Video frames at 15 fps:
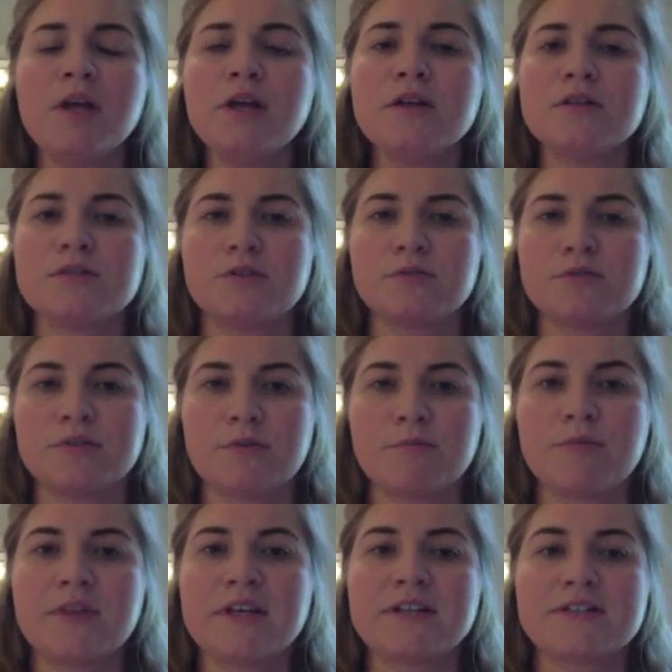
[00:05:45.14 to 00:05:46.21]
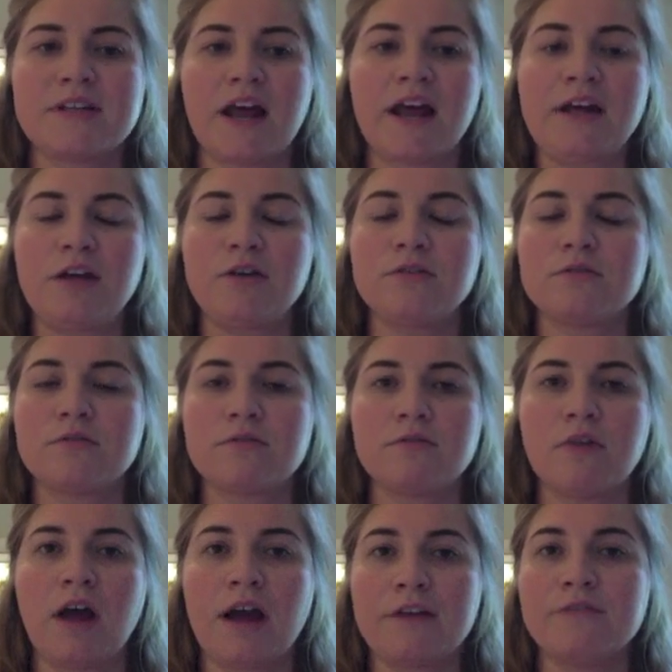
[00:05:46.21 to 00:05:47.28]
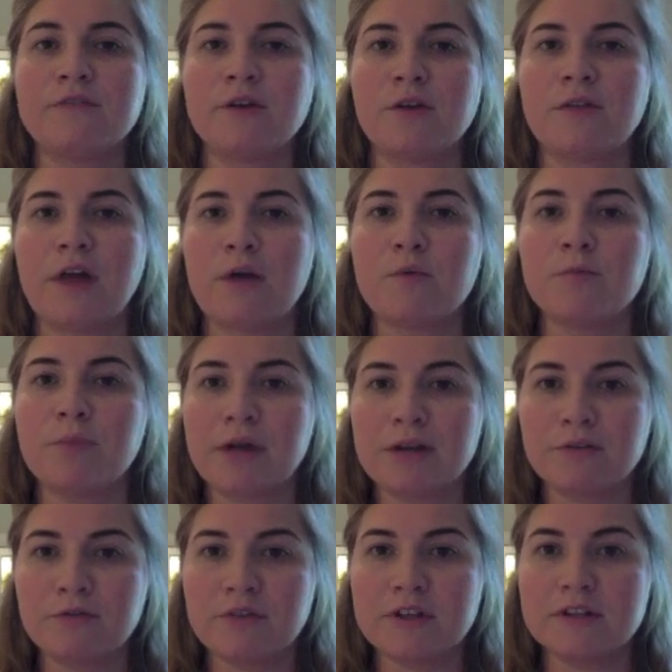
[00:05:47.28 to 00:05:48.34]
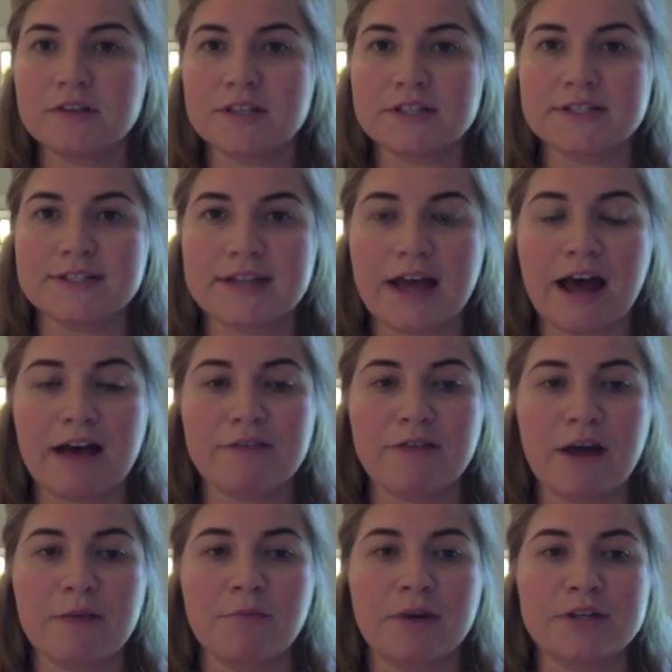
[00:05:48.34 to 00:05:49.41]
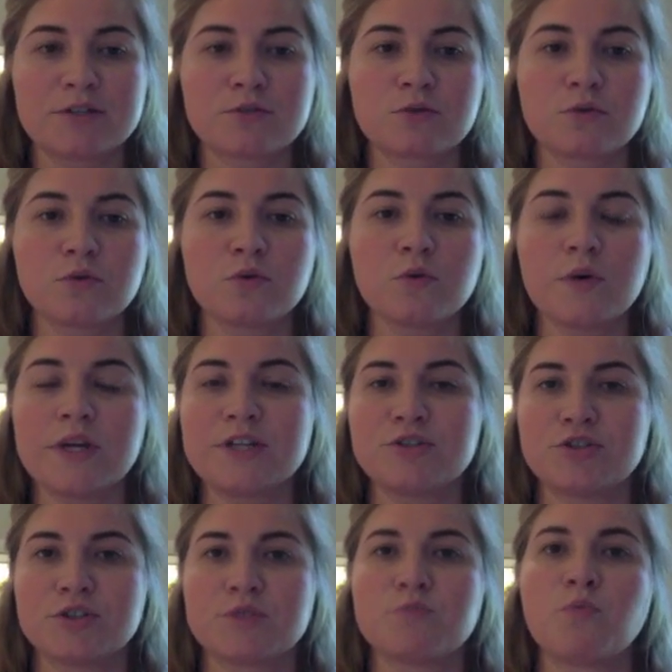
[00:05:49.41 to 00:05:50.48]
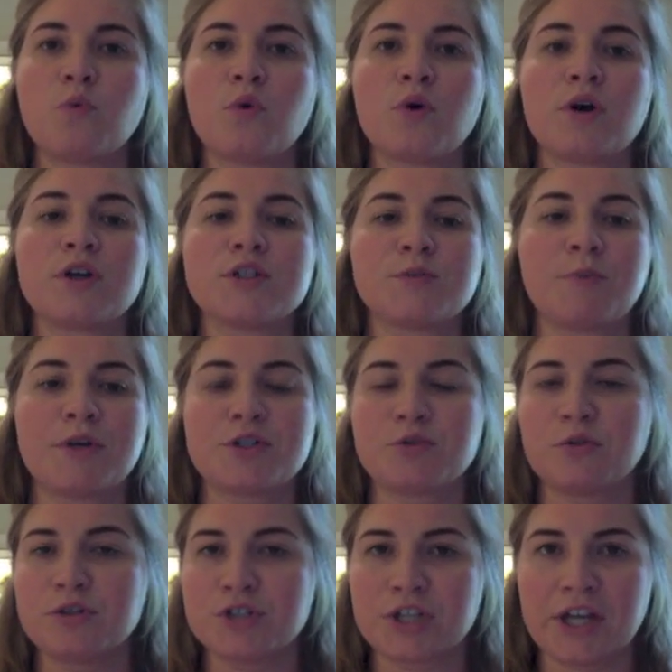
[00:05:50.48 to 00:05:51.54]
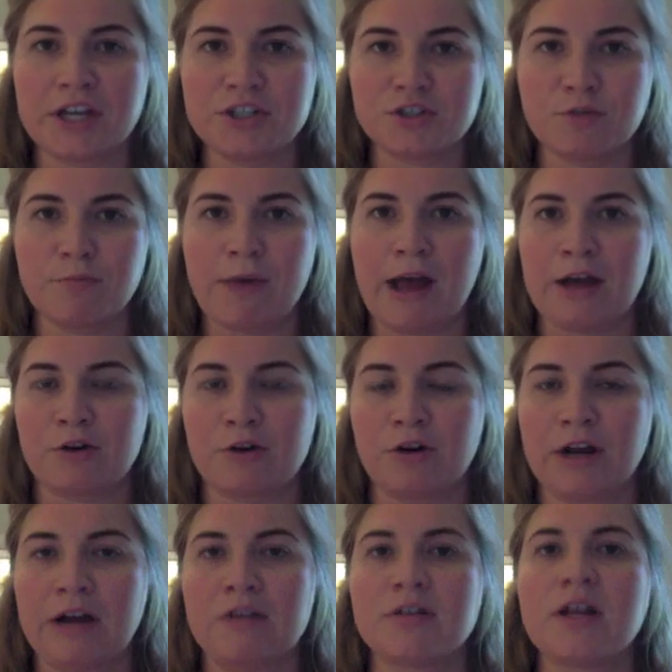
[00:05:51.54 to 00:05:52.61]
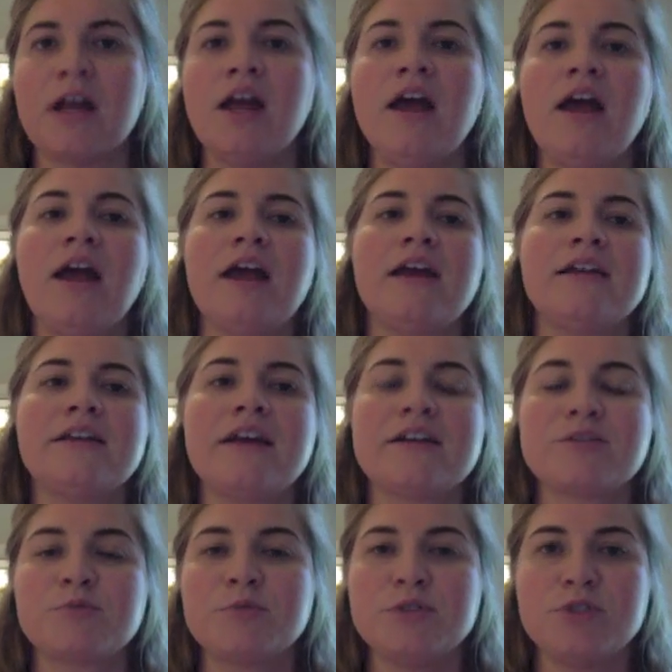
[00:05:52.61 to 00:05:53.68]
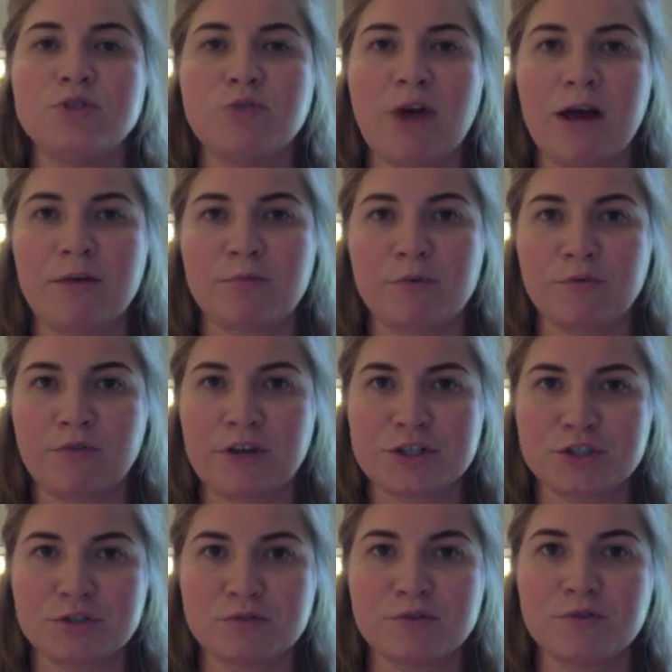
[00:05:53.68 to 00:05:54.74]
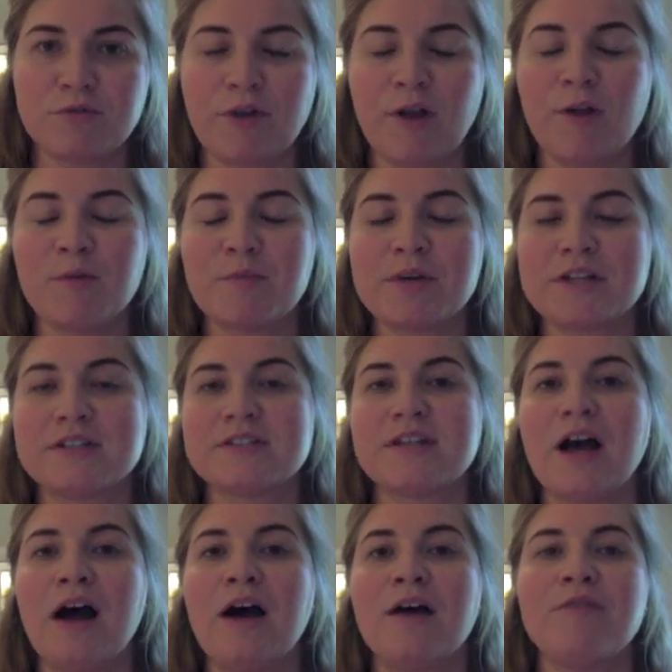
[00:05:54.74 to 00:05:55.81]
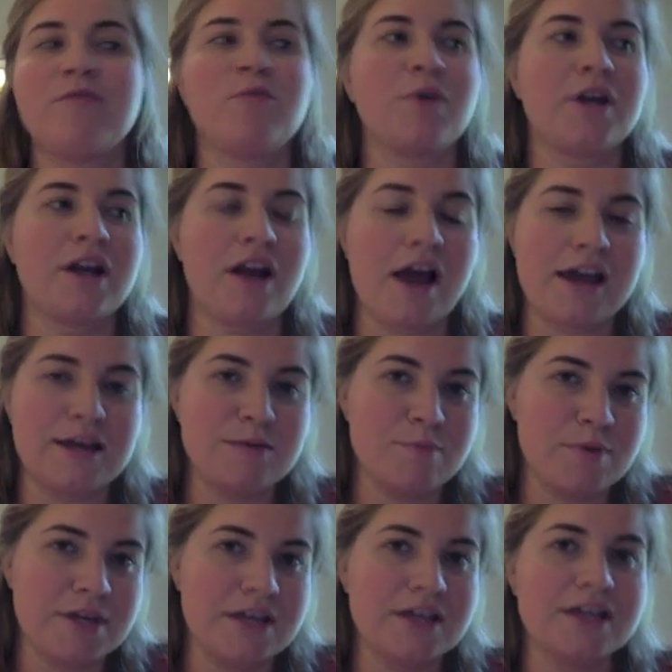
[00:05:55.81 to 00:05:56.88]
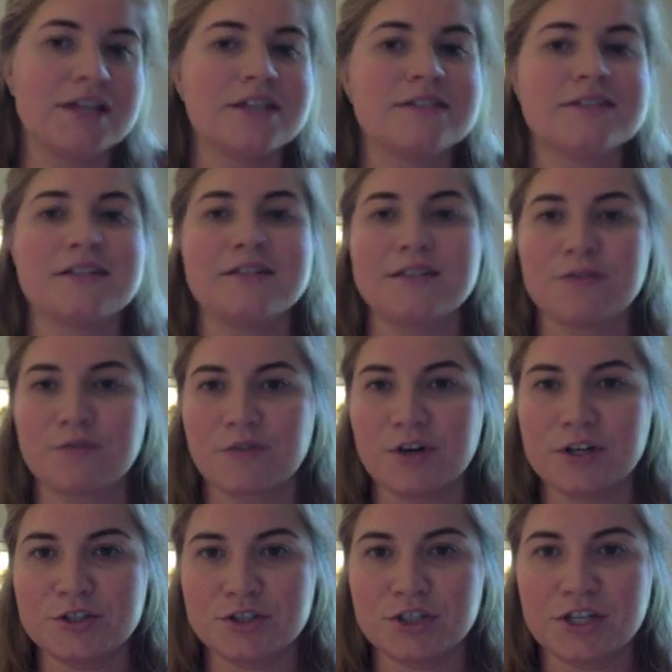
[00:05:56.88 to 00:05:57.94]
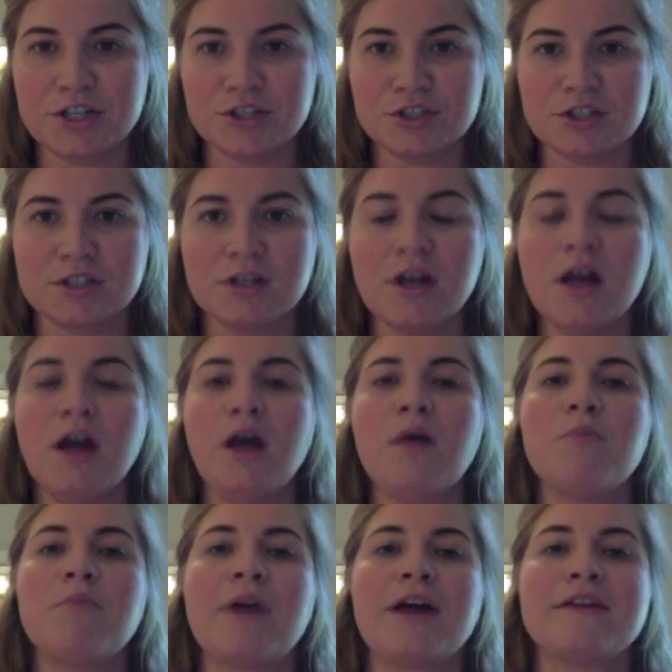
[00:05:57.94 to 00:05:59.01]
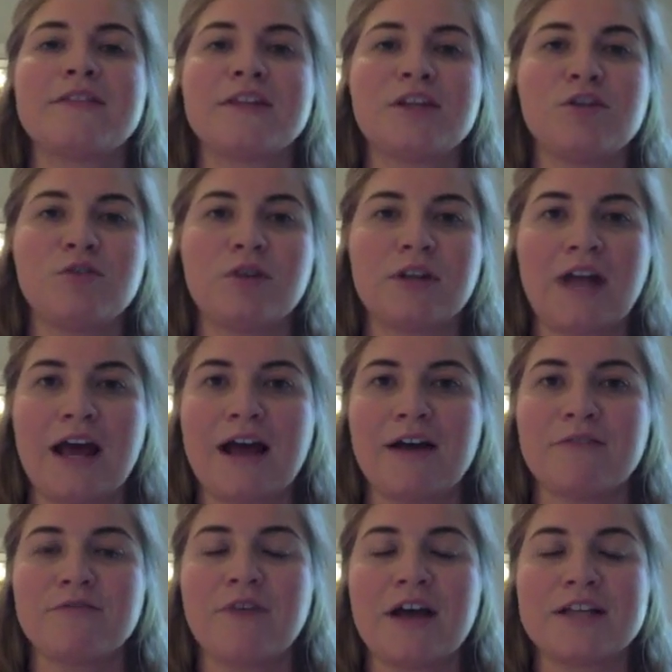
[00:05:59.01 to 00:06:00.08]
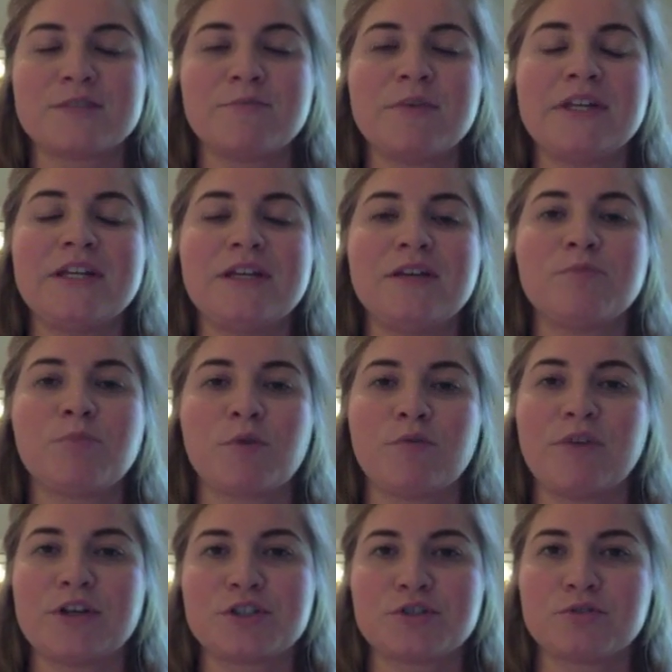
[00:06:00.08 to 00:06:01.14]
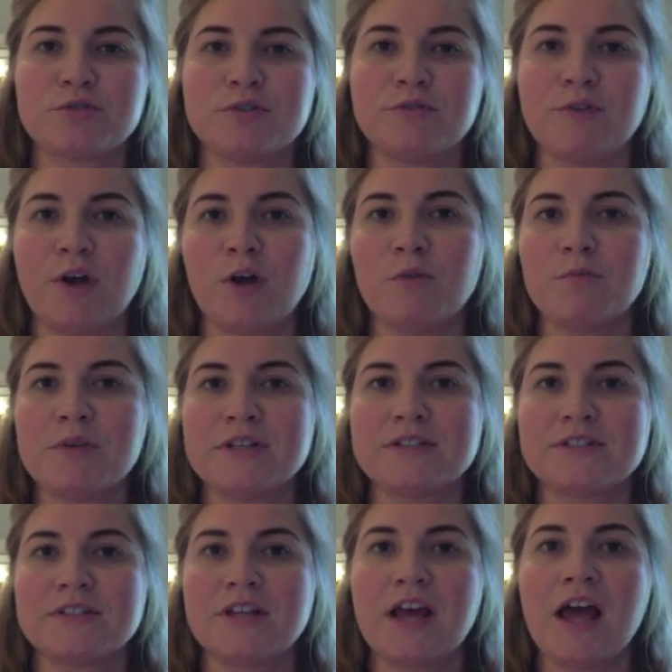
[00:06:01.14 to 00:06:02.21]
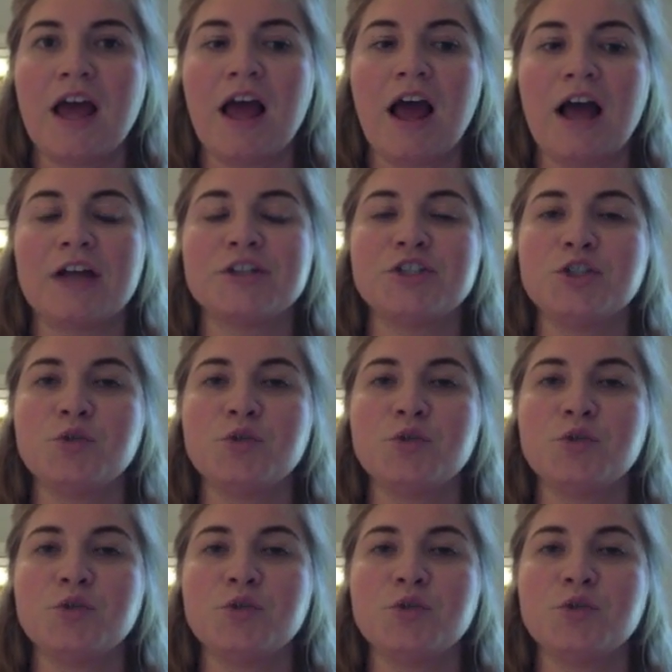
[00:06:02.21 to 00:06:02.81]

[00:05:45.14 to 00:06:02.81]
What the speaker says: So some things that I feel that would benefit the staff at my school is just more special education background. And yes, we do have professional developments of what an IEP is and differentiation, but I think you can have as many professional developments as you